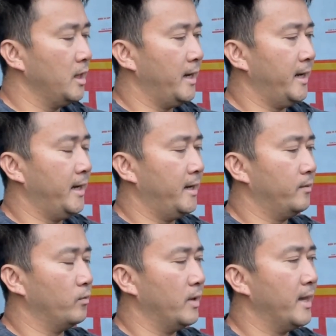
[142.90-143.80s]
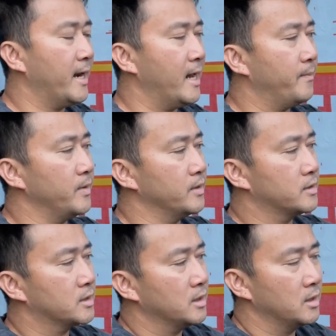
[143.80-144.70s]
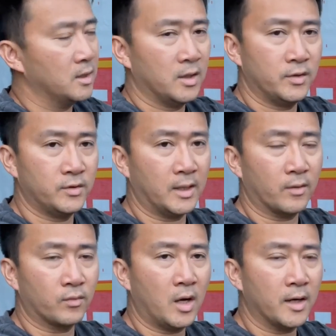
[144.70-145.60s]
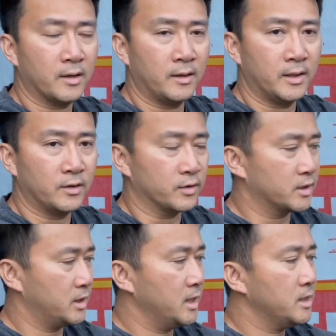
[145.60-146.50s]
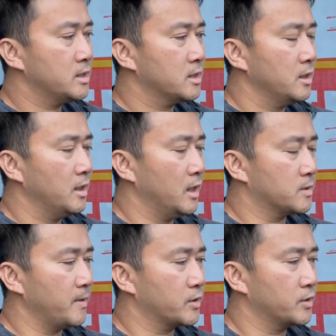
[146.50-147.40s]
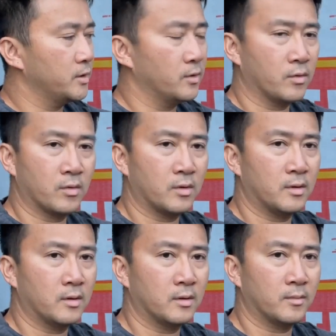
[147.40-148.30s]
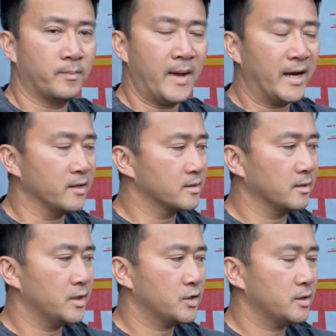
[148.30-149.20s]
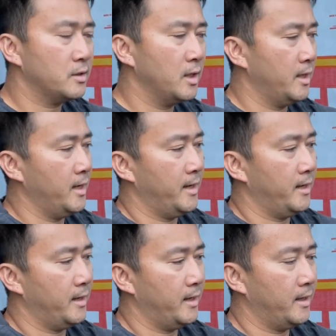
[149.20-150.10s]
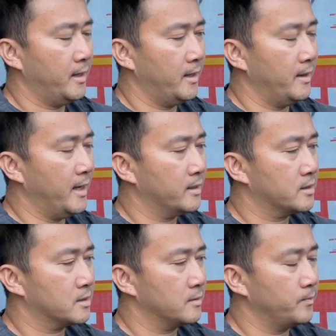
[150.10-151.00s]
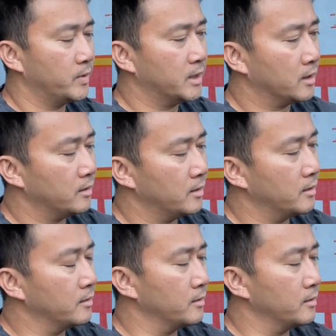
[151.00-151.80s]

And when that happens, you get rot in your studs, especially your bat insulation. And that's particularly